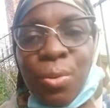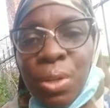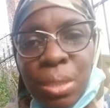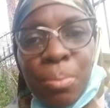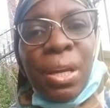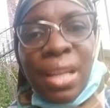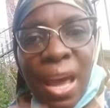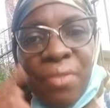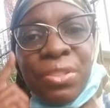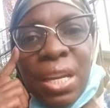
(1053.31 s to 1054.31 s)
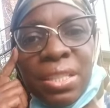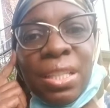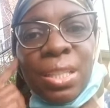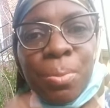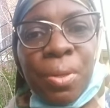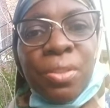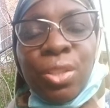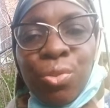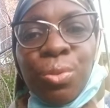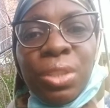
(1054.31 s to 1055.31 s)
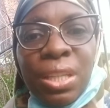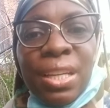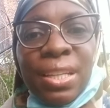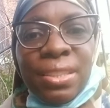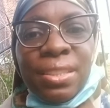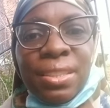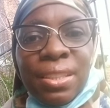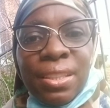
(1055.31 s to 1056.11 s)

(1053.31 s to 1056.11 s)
to be a life-changing experience. It truly is.